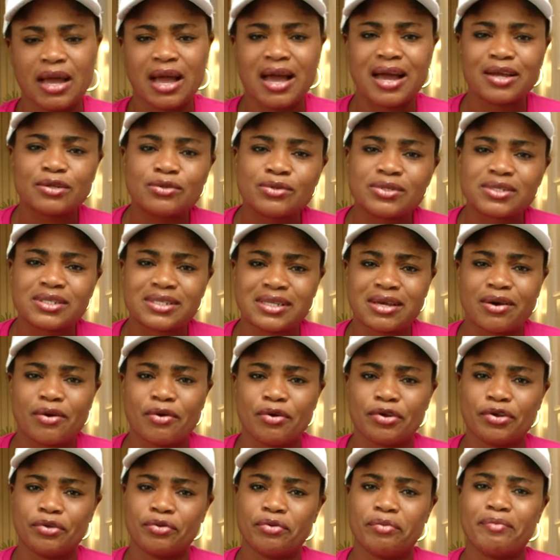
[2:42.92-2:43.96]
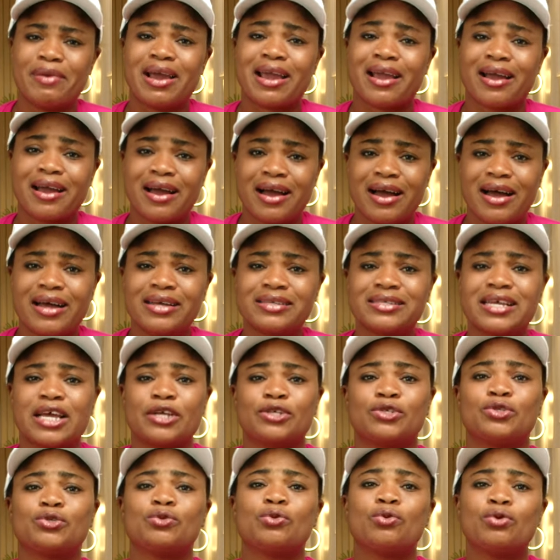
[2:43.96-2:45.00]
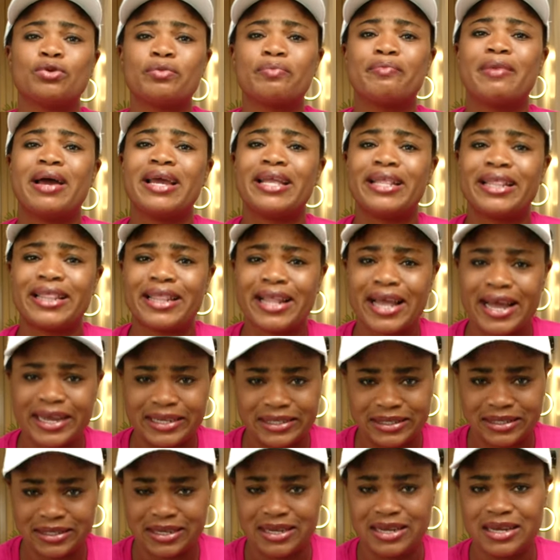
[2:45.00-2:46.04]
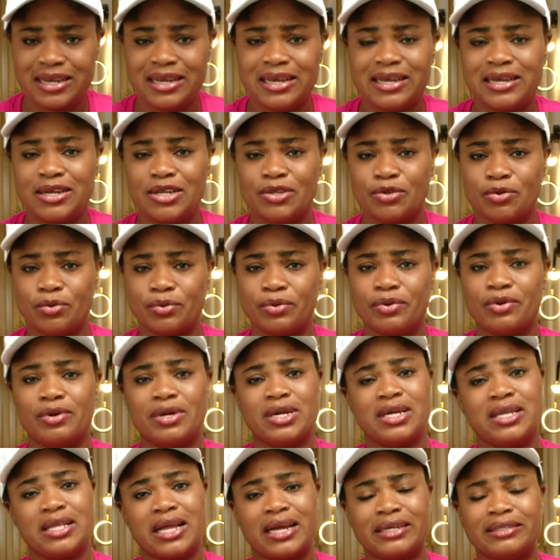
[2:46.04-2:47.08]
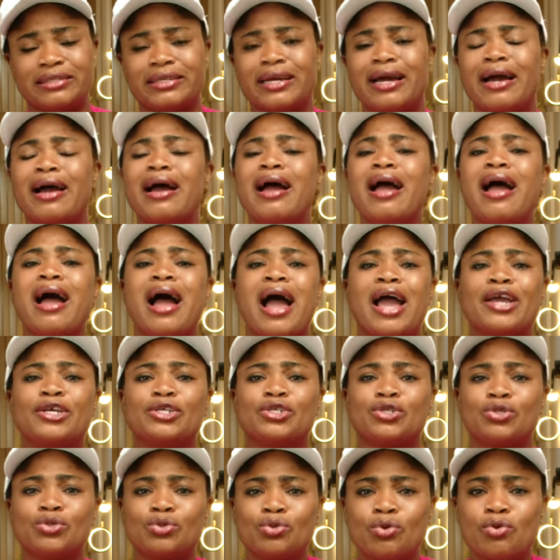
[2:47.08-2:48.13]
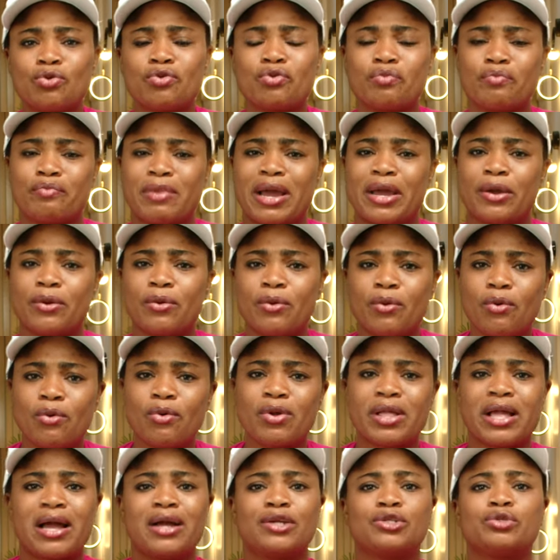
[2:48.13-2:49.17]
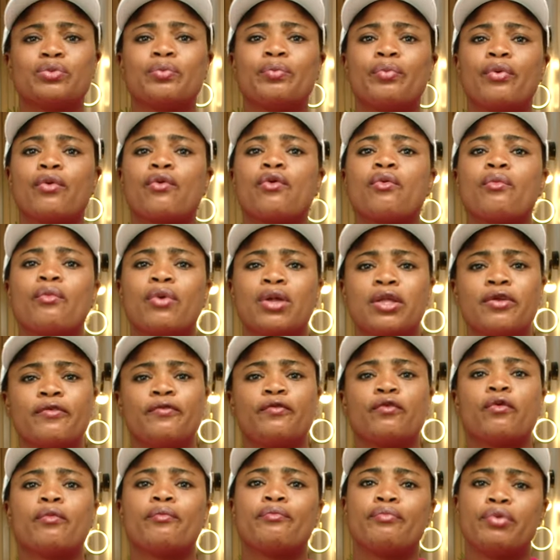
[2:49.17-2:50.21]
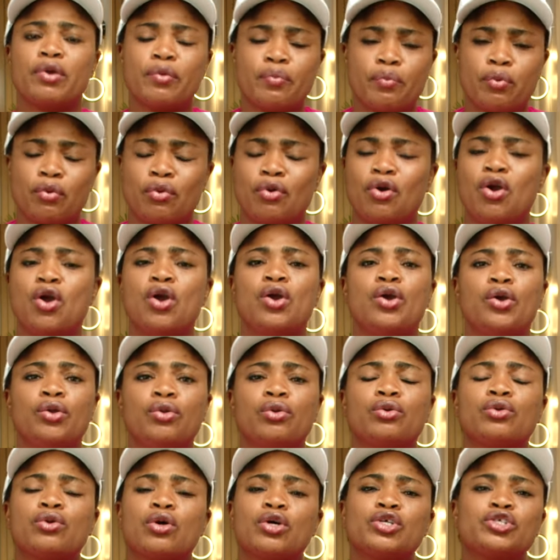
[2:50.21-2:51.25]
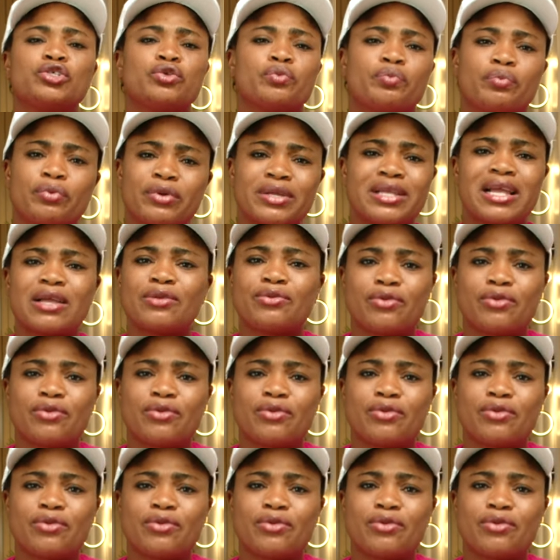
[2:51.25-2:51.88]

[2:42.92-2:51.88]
I had to sell, you know, my cars. I sold my land, you know, in Nigeria. I sold my gold. I had to borrow money from people, you know, just to put.